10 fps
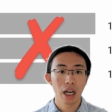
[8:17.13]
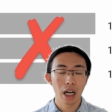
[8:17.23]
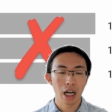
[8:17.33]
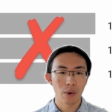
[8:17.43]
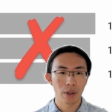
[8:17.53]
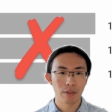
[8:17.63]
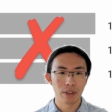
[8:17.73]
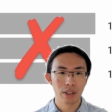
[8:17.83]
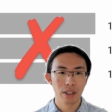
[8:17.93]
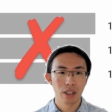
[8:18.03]

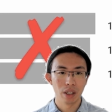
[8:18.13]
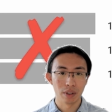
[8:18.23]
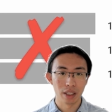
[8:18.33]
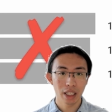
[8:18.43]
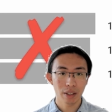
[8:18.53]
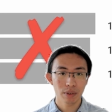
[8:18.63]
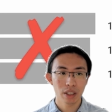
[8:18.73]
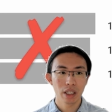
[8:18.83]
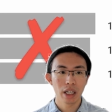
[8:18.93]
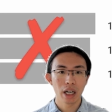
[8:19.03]
However, on the left,
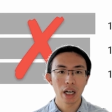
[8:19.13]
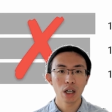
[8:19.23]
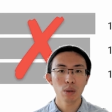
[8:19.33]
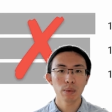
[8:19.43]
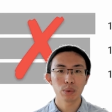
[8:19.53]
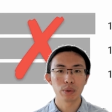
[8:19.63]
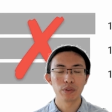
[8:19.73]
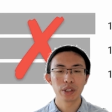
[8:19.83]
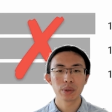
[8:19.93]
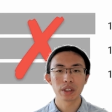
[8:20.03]
elbow
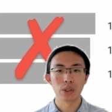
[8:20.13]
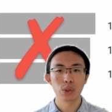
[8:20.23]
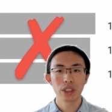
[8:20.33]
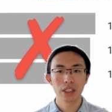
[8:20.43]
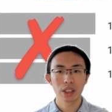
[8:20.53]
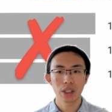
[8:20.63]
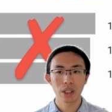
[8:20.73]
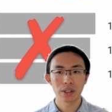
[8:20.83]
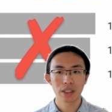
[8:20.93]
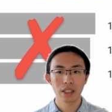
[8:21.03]
reviews the GC
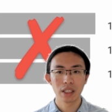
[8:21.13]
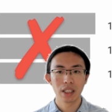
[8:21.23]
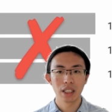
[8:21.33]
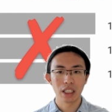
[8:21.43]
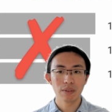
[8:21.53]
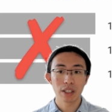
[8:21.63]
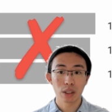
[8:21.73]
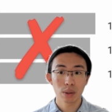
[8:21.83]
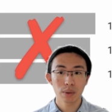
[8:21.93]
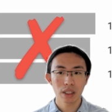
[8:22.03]
cost, even
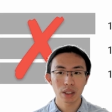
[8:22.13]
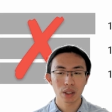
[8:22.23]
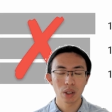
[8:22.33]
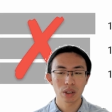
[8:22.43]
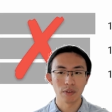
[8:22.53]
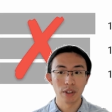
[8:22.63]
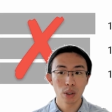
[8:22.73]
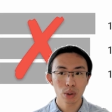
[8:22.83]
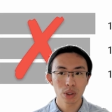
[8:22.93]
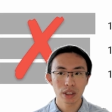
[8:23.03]
including the cost of
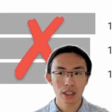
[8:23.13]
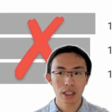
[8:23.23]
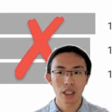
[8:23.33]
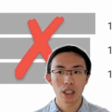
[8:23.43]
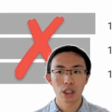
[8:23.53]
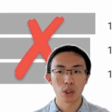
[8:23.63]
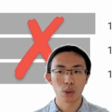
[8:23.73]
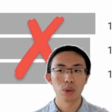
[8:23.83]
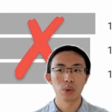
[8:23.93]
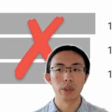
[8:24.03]
no GC
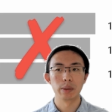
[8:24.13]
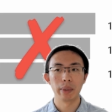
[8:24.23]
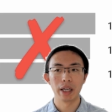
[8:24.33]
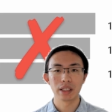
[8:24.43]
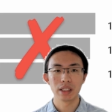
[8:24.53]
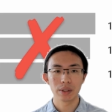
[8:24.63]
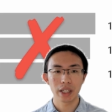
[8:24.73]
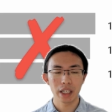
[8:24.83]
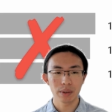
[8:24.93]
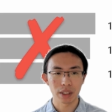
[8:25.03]
due to its bad
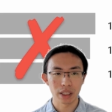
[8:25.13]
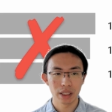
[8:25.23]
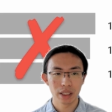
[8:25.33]
locality.